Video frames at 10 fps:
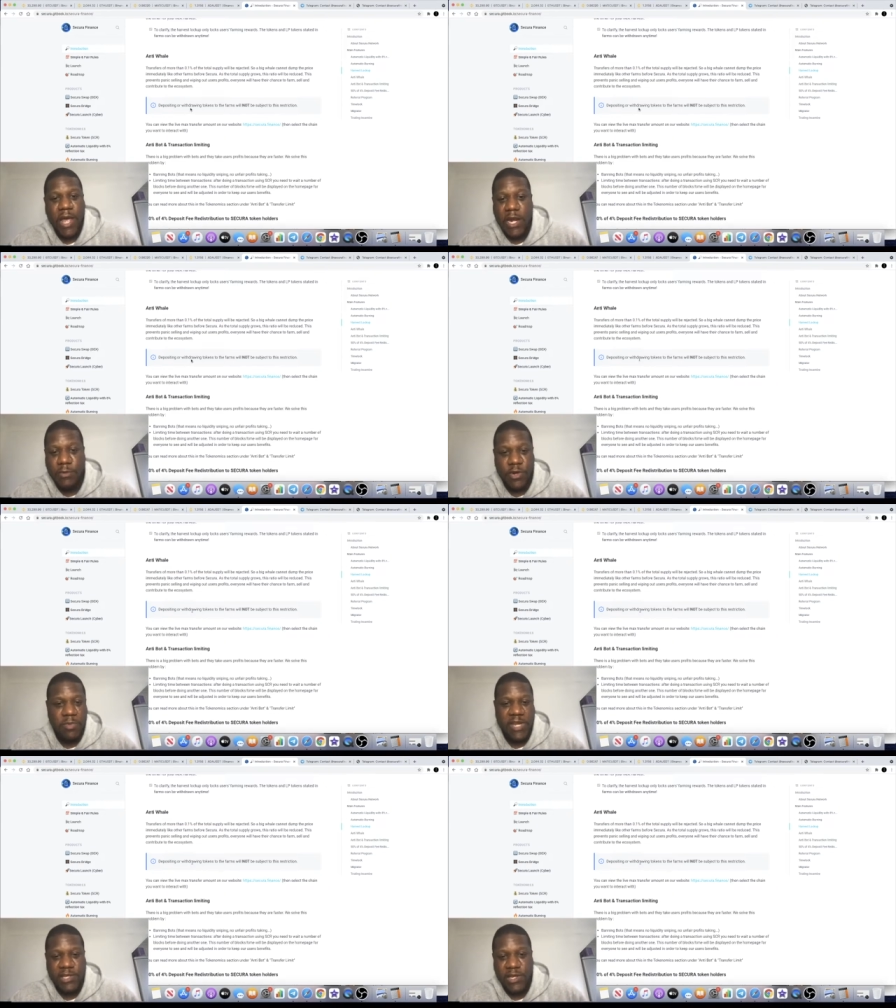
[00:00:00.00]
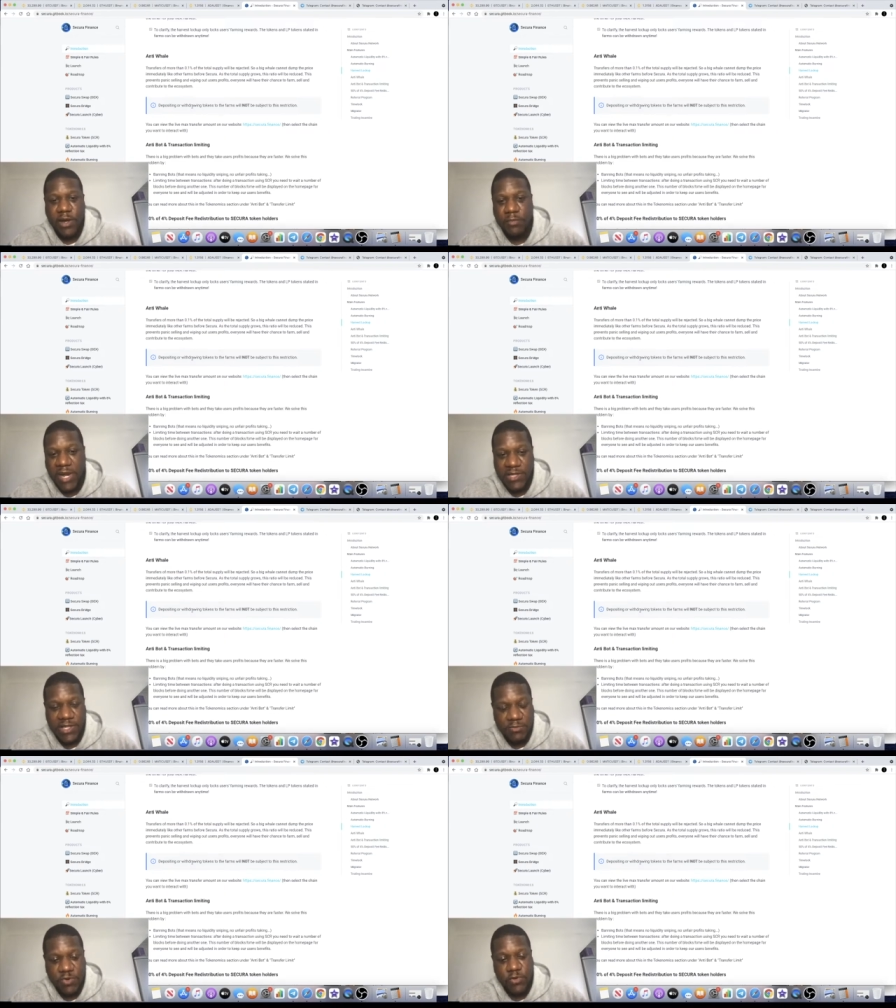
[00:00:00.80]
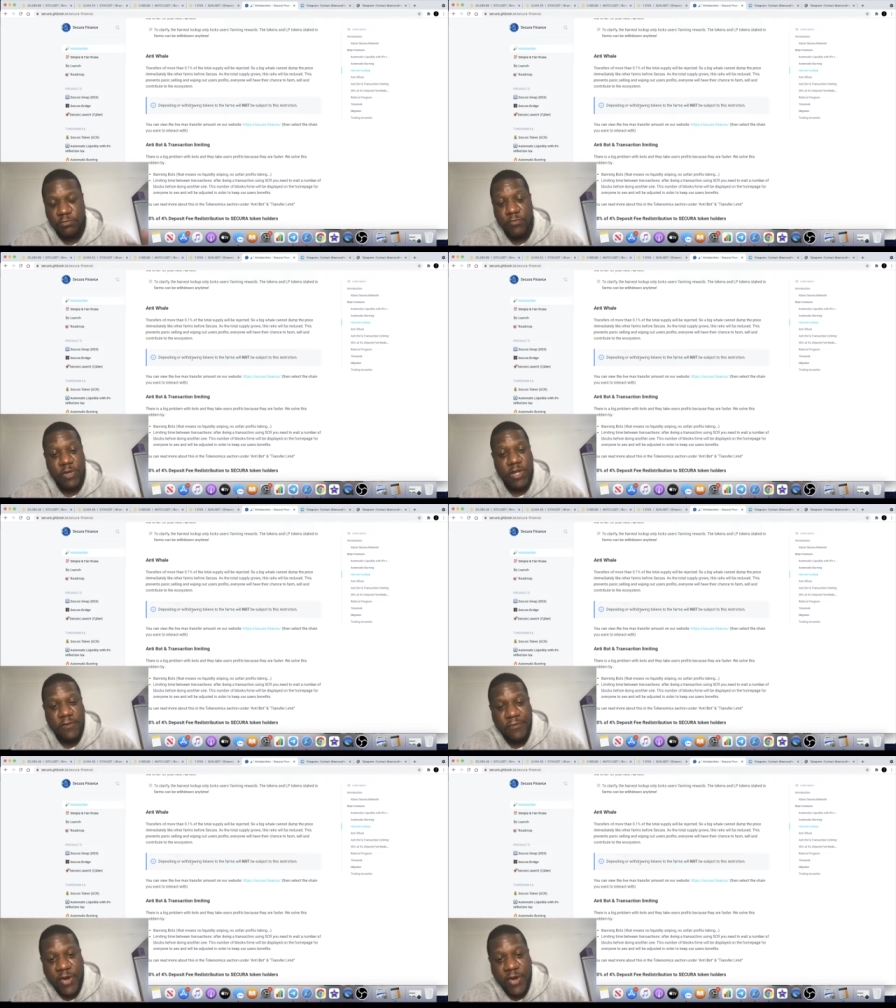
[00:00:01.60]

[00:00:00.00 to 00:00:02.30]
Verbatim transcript: and i'm only basing that on past experience with and